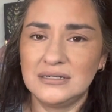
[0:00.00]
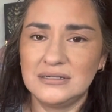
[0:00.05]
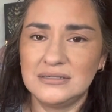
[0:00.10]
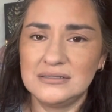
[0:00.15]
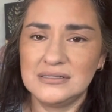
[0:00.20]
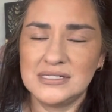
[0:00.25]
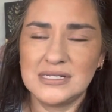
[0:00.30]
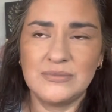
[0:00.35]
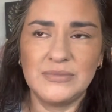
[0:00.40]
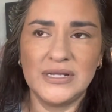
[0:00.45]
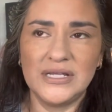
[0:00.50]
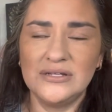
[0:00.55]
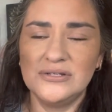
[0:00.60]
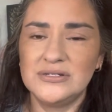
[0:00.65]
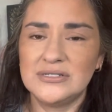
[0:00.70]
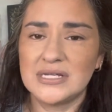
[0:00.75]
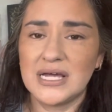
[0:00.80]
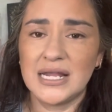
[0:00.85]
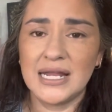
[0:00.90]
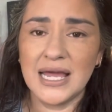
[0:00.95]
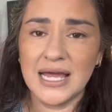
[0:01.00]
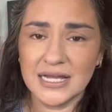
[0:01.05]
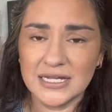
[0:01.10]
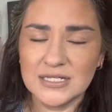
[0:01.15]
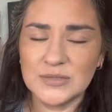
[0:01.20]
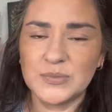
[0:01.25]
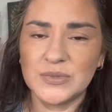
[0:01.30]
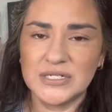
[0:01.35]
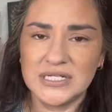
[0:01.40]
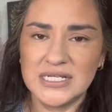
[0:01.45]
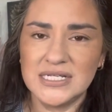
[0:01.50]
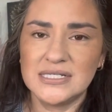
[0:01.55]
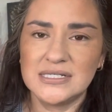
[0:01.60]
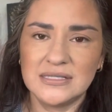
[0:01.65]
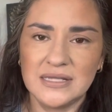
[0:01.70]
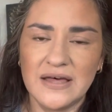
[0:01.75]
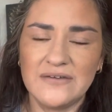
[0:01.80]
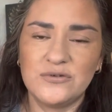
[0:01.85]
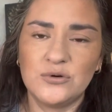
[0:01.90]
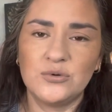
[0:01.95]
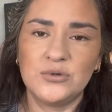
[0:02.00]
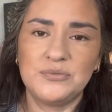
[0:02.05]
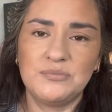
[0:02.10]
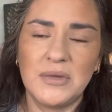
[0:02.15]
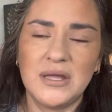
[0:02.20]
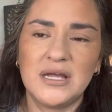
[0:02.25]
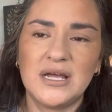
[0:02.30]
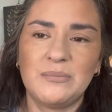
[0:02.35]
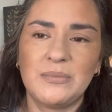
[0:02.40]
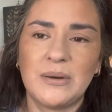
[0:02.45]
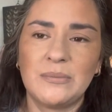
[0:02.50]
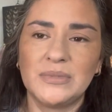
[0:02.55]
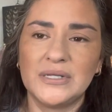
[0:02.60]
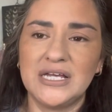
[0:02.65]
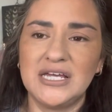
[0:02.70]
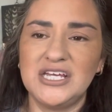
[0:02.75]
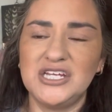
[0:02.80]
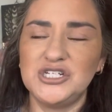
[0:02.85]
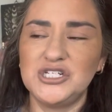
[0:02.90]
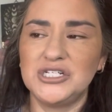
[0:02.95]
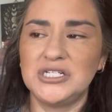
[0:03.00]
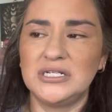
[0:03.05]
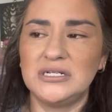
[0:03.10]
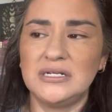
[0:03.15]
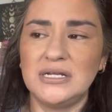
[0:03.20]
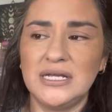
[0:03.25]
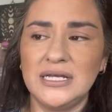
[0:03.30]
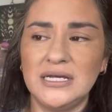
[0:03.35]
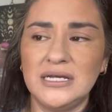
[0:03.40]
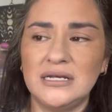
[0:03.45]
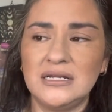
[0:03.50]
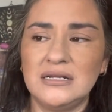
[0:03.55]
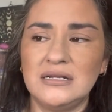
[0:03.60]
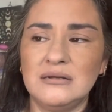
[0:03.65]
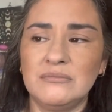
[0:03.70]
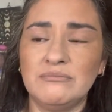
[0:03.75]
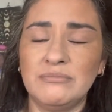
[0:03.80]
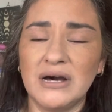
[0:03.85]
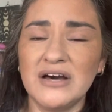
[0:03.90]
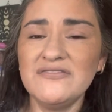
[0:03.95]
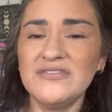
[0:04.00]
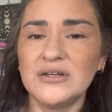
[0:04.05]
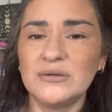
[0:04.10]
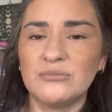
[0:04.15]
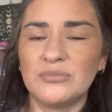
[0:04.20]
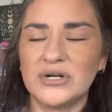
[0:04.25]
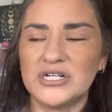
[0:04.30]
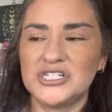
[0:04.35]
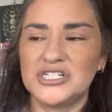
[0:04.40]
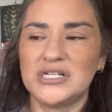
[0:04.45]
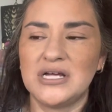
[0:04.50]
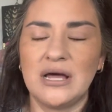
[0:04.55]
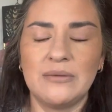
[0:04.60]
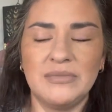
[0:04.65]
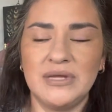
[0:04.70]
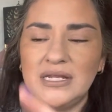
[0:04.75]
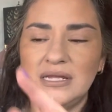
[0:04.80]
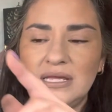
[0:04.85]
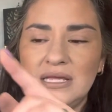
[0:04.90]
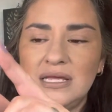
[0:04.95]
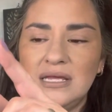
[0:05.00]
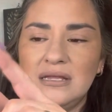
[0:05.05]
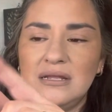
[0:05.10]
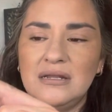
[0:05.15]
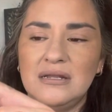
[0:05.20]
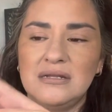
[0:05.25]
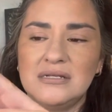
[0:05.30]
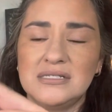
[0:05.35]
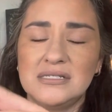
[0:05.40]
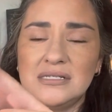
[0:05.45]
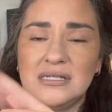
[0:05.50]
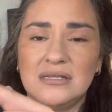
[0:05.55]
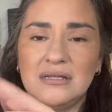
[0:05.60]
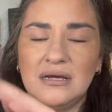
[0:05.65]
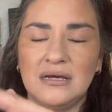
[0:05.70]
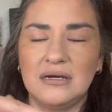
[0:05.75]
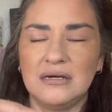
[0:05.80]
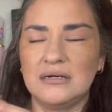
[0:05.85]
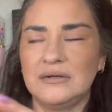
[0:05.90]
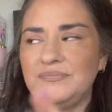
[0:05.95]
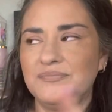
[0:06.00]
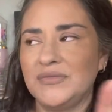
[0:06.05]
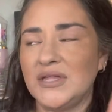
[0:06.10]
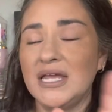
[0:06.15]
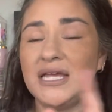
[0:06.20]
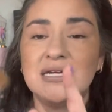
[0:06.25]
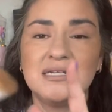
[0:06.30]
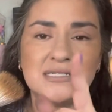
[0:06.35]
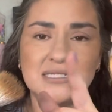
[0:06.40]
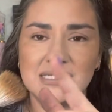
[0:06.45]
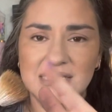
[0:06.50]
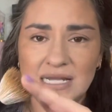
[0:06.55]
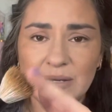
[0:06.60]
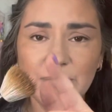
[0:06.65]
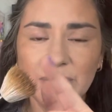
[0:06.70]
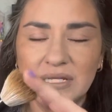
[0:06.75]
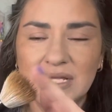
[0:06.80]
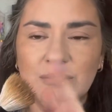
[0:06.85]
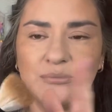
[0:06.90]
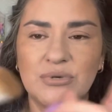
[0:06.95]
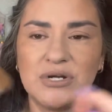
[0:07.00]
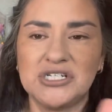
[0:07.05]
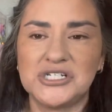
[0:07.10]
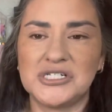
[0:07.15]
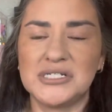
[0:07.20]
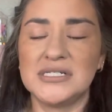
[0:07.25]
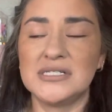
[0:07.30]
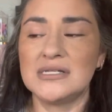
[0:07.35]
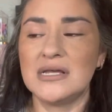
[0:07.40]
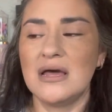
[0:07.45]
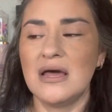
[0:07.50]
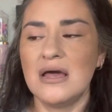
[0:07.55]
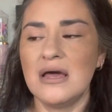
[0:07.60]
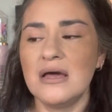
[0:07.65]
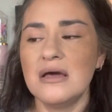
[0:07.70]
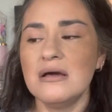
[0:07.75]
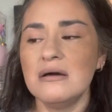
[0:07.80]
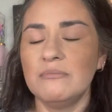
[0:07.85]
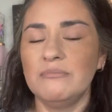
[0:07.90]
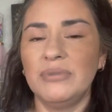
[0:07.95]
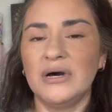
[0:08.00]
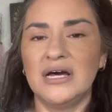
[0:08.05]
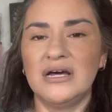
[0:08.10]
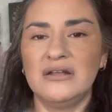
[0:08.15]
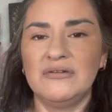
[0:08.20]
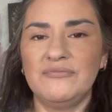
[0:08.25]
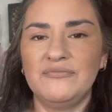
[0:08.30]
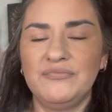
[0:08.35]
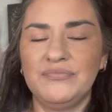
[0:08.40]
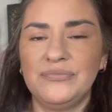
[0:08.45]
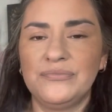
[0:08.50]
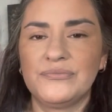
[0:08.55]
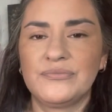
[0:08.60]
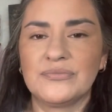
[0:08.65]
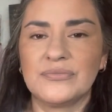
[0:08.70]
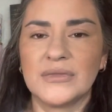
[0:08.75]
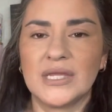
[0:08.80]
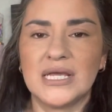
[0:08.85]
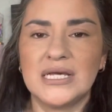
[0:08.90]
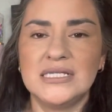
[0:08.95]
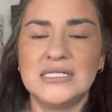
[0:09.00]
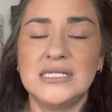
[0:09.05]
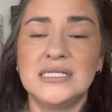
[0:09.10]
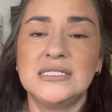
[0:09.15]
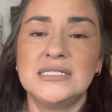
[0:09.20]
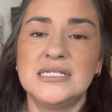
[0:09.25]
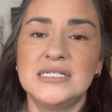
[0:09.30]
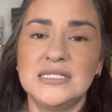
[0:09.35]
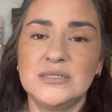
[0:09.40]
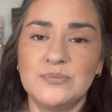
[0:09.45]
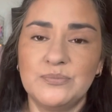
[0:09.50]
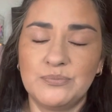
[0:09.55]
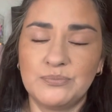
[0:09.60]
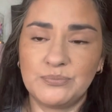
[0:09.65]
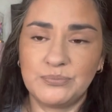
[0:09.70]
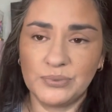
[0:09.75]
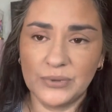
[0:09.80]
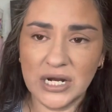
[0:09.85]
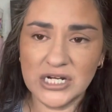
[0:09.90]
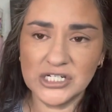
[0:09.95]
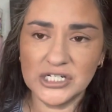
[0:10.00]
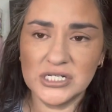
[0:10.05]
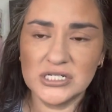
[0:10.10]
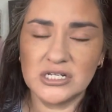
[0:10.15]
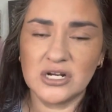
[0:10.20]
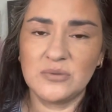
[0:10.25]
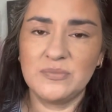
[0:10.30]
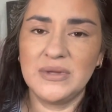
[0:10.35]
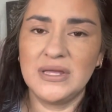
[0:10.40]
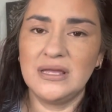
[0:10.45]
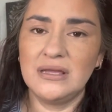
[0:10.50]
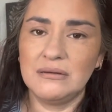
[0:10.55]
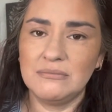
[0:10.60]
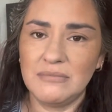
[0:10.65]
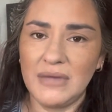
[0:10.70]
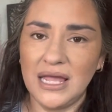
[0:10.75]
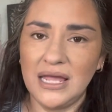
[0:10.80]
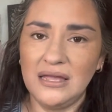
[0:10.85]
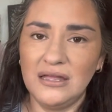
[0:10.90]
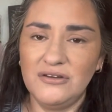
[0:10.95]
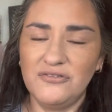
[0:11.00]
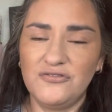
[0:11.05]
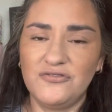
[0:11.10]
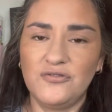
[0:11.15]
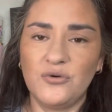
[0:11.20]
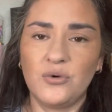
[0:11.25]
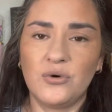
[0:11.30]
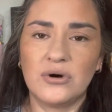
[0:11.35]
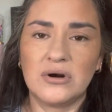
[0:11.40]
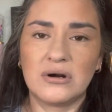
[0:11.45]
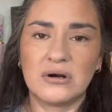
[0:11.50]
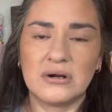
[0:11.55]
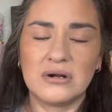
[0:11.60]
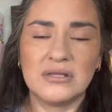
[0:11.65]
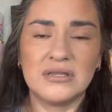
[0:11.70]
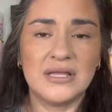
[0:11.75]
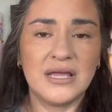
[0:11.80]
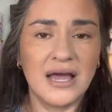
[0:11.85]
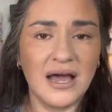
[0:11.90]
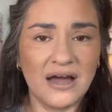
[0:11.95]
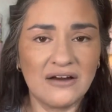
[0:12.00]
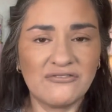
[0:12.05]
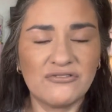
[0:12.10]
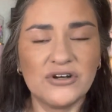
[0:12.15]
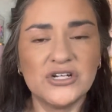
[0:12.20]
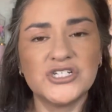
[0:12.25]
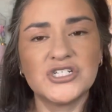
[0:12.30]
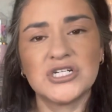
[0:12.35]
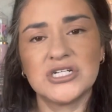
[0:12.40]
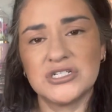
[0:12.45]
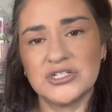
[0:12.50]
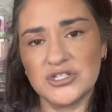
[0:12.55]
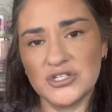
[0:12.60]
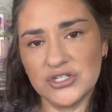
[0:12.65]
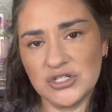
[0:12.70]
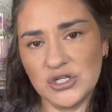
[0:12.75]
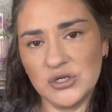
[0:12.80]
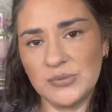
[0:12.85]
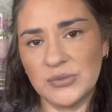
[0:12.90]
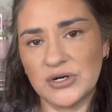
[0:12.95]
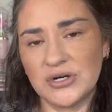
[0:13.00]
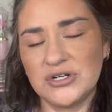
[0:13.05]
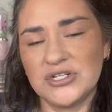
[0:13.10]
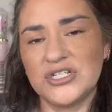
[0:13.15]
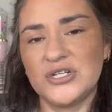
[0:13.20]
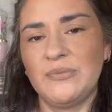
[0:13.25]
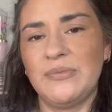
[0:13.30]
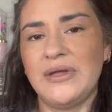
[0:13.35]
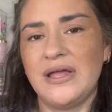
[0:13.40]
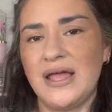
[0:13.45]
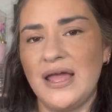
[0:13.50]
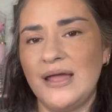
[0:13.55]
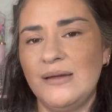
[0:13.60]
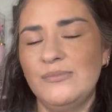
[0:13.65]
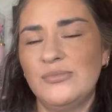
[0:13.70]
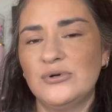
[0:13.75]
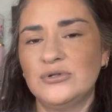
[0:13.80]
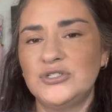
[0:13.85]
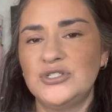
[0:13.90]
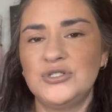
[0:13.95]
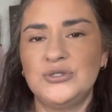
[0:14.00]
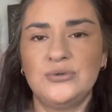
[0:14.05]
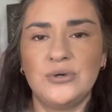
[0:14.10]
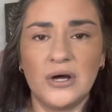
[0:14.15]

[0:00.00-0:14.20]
somebody who's got expertise level with makeup application in buffing brushes, I mean, in, in stippling brushes, but since these brushes are being made for the average consumer to be able to